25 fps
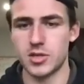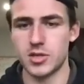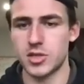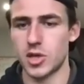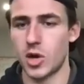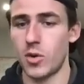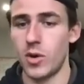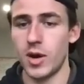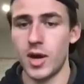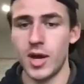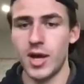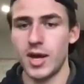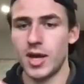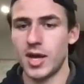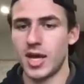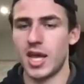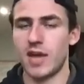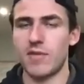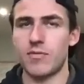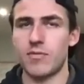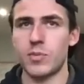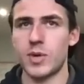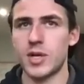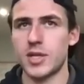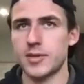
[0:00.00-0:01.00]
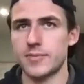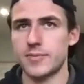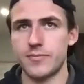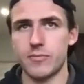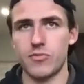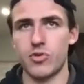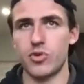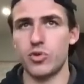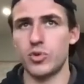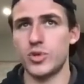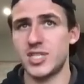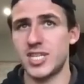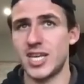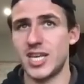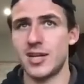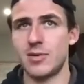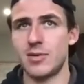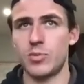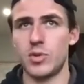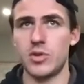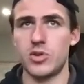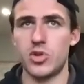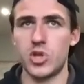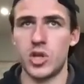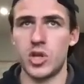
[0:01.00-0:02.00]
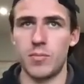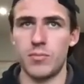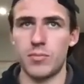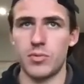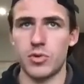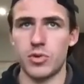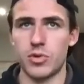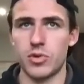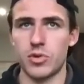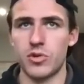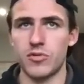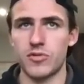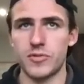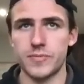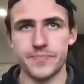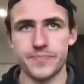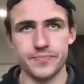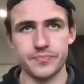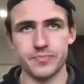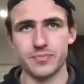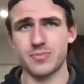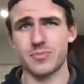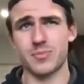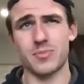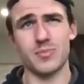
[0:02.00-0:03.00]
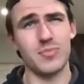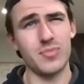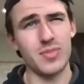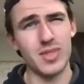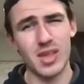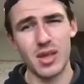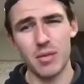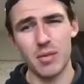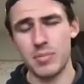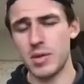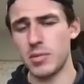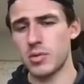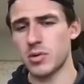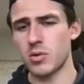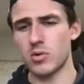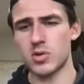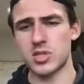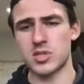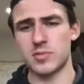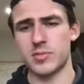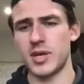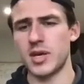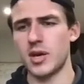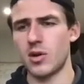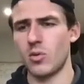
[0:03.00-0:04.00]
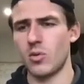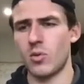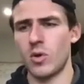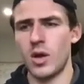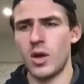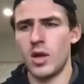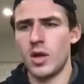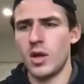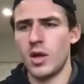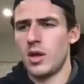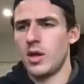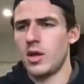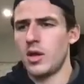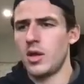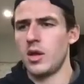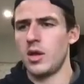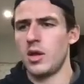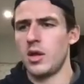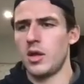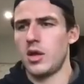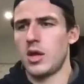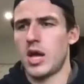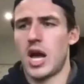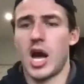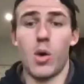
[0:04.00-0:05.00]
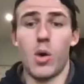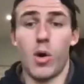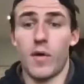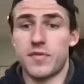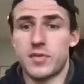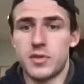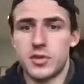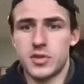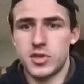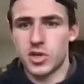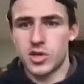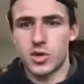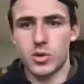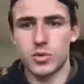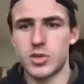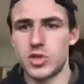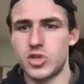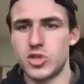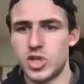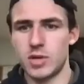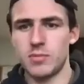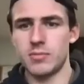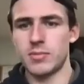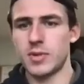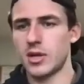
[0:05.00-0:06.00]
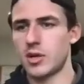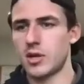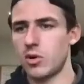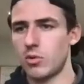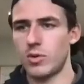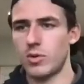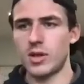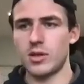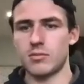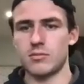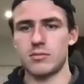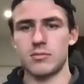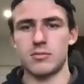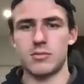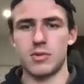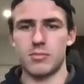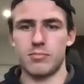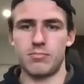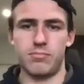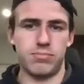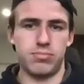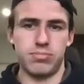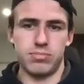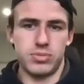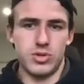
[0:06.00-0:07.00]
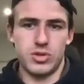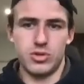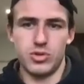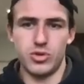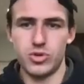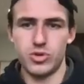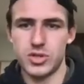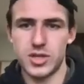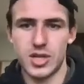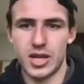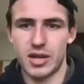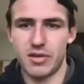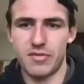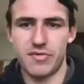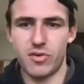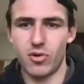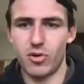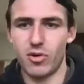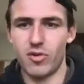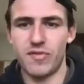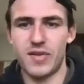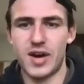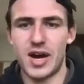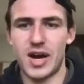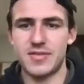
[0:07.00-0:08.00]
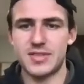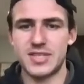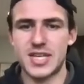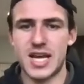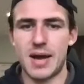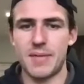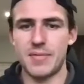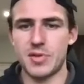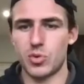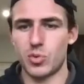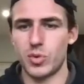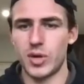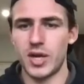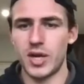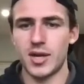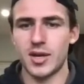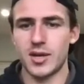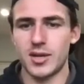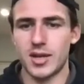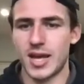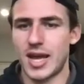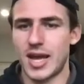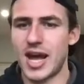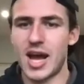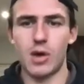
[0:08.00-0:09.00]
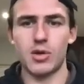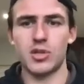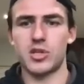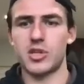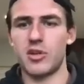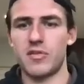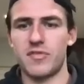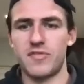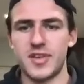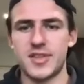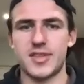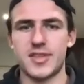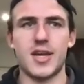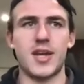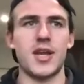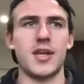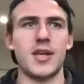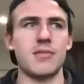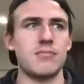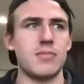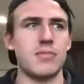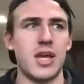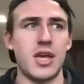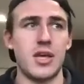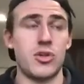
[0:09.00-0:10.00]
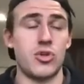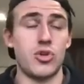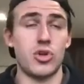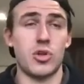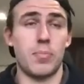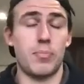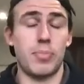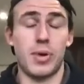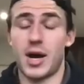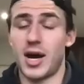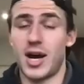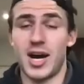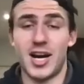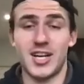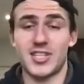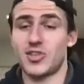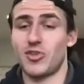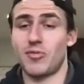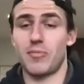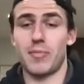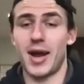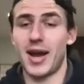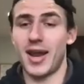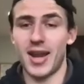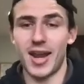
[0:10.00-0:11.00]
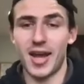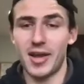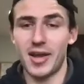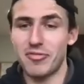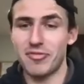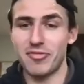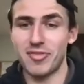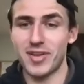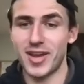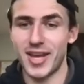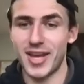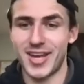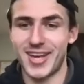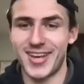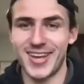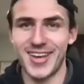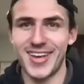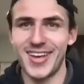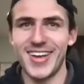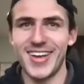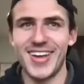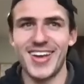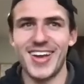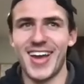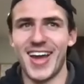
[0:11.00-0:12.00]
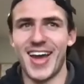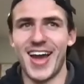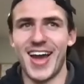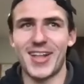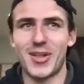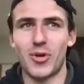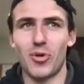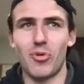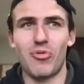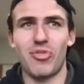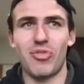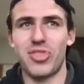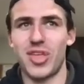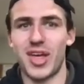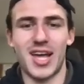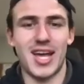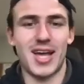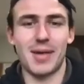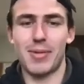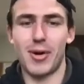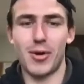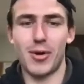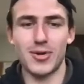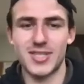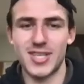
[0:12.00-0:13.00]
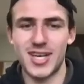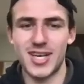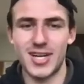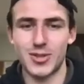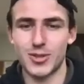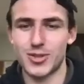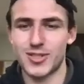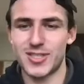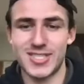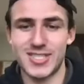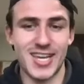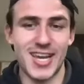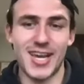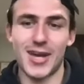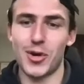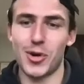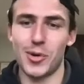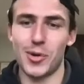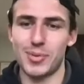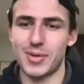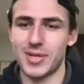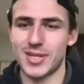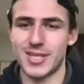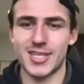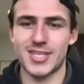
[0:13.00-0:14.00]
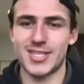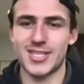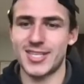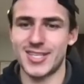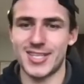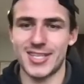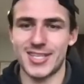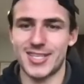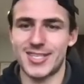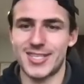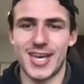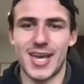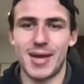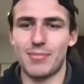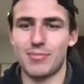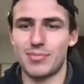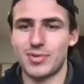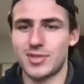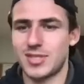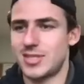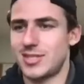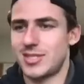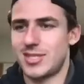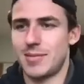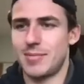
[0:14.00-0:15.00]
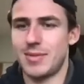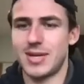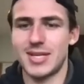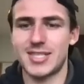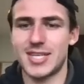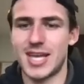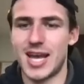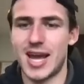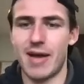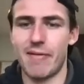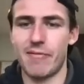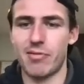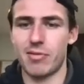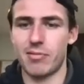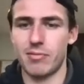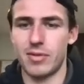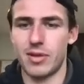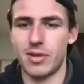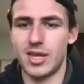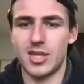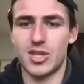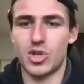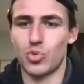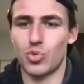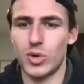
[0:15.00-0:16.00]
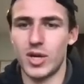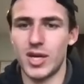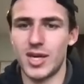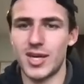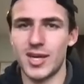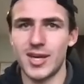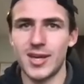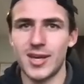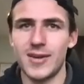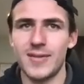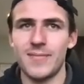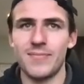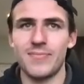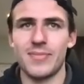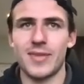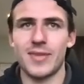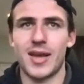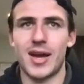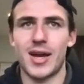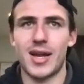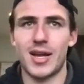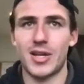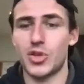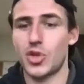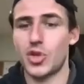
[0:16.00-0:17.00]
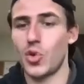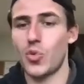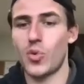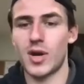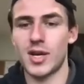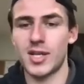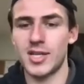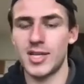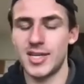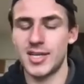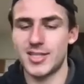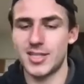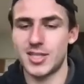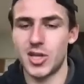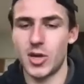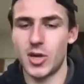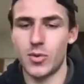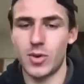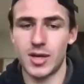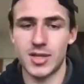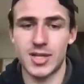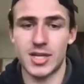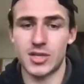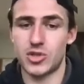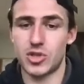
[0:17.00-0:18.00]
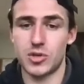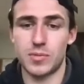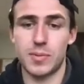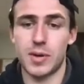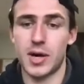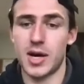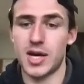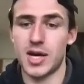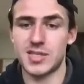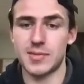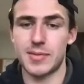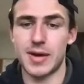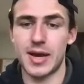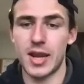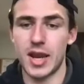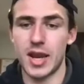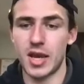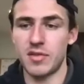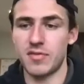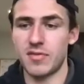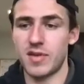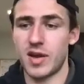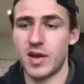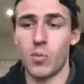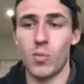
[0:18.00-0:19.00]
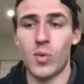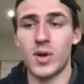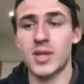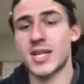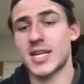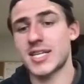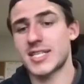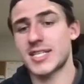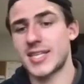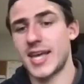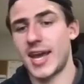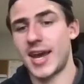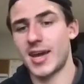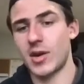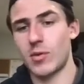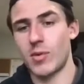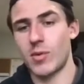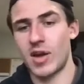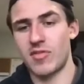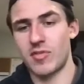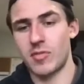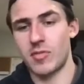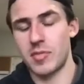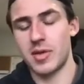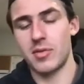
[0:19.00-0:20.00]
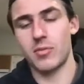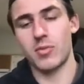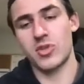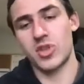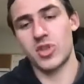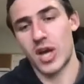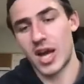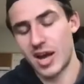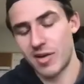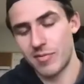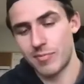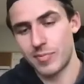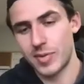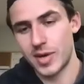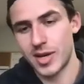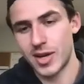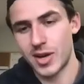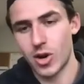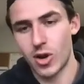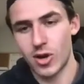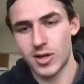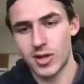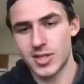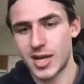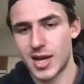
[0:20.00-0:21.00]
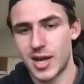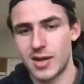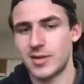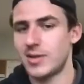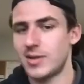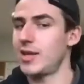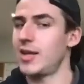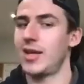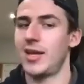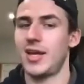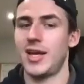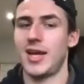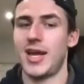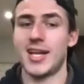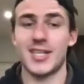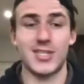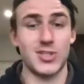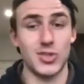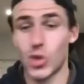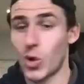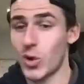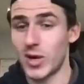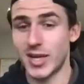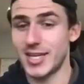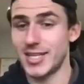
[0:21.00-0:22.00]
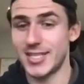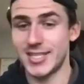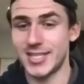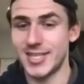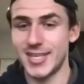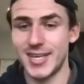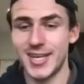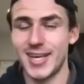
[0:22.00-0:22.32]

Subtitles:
So even with routine, with gyms and stuff, people go to me, "Oh, how often do you go to the gym?" I go, "Well, usually like 4 or 5 times a week." Like, how do you fit that in? It's just part of my life. Like, I don't think about it. I just turn up at the same similar times each week, and I do what I need to do, and that's just part of my life. And when that's taken away from me, which I have been in lockdown, it's not easy.